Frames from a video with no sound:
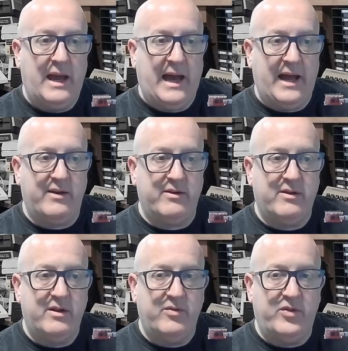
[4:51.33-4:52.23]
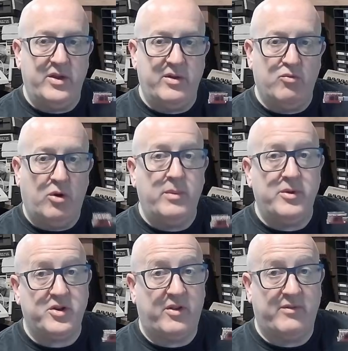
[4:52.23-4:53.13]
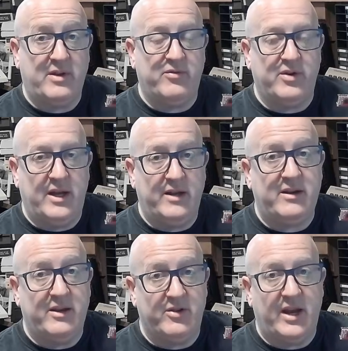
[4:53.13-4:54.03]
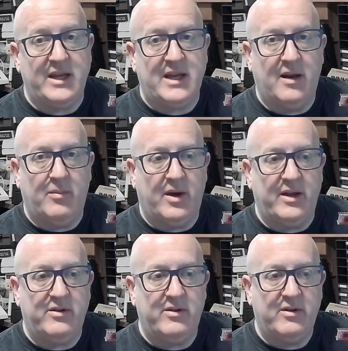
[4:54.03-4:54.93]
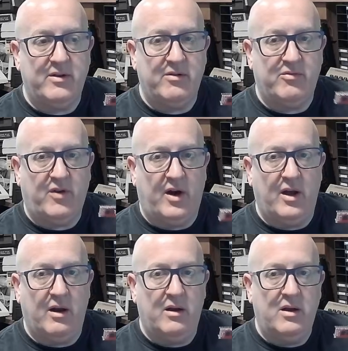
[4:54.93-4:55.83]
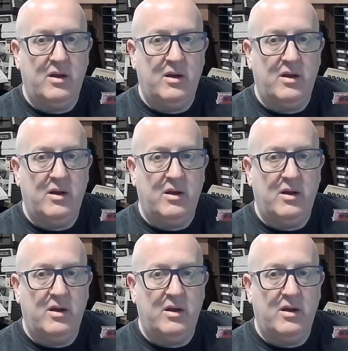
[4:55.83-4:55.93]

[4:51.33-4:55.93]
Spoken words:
and the ROM image that I've given it is an 8 kilobyte file.